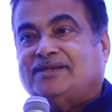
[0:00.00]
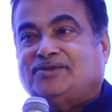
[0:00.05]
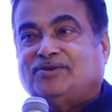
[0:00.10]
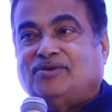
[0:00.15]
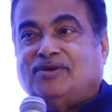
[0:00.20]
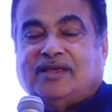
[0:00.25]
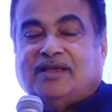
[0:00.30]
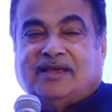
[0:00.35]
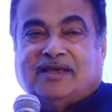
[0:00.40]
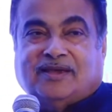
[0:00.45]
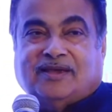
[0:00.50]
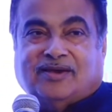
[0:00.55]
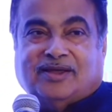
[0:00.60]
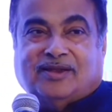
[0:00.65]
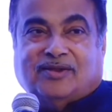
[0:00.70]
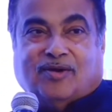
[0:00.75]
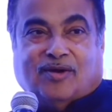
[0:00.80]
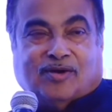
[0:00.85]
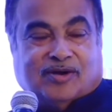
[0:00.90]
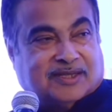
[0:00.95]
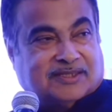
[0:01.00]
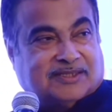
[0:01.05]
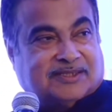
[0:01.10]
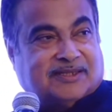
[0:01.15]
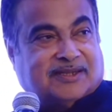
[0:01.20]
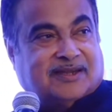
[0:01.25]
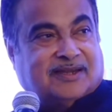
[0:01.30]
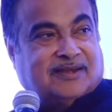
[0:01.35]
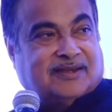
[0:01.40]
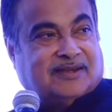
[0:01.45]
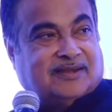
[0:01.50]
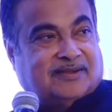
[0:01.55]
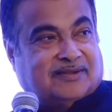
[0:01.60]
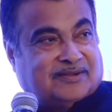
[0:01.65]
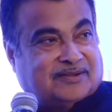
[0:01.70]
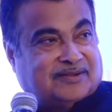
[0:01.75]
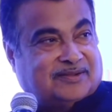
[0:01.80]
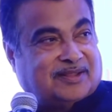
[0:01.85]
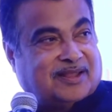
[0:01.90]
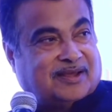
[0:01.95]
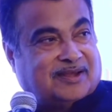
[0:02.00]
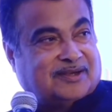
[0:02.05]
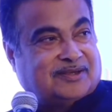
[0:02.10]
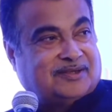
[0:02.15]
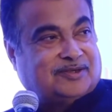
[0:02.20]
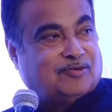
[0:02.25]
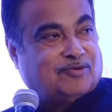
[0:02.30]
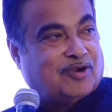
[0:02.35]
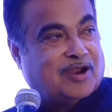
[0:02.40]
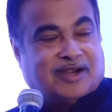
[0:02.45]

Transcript: Actually, in August, the